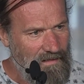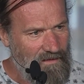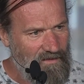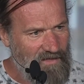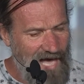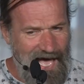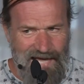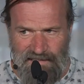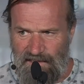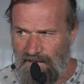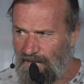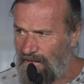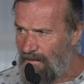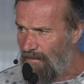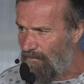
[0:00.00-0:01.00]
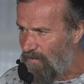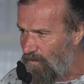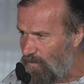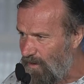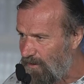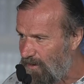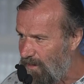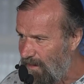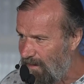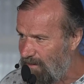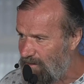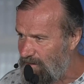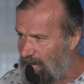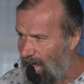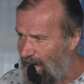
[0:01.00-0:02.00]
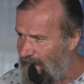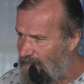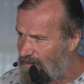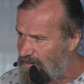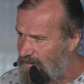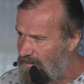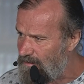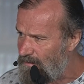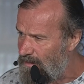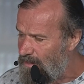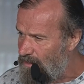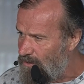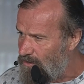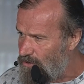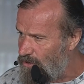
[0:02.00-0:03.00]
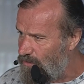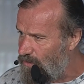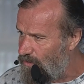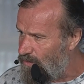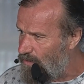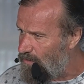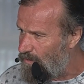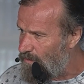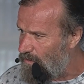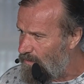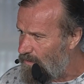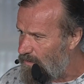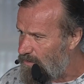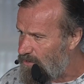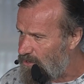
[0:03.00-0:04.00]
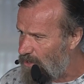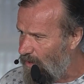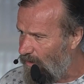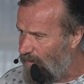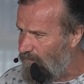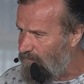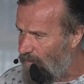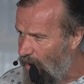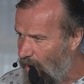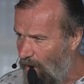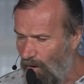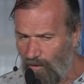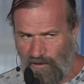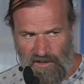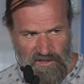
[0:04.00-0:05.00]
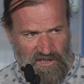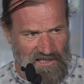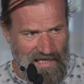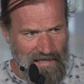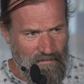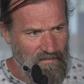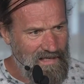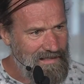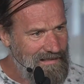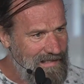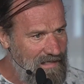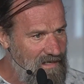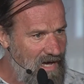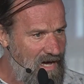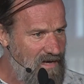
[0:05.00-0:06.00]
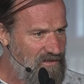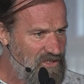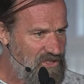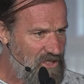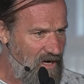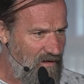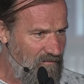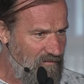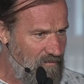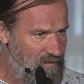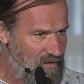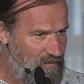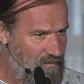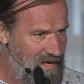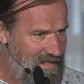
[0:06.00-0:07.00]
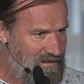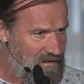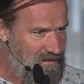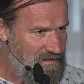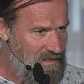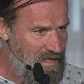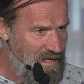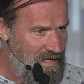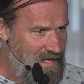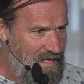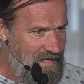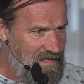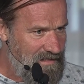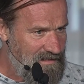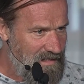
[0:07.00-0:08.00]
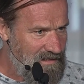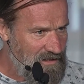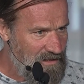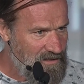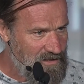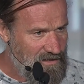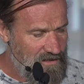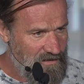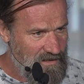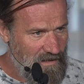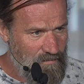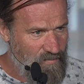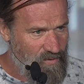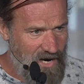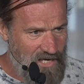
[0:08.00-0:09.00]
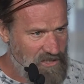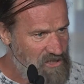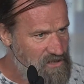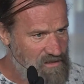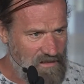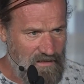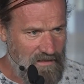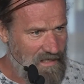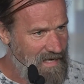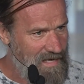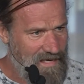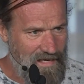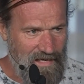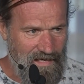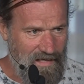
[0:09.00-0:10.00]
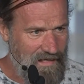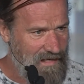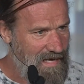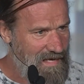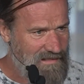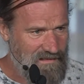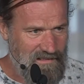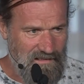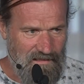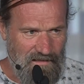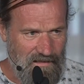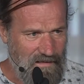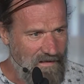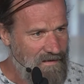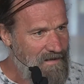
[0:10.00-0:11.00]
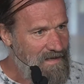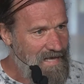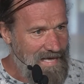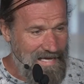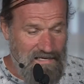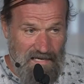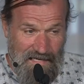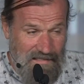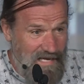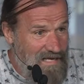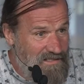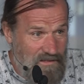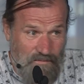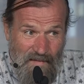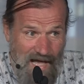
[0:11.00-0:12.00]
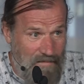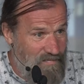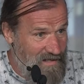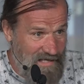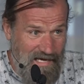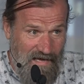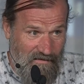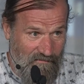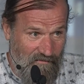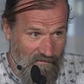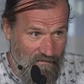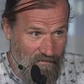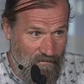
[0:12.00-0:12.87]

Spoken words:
That, what it takes to solve all the seemingly unsolvable matters, such as depression, cancer. And that's my belief.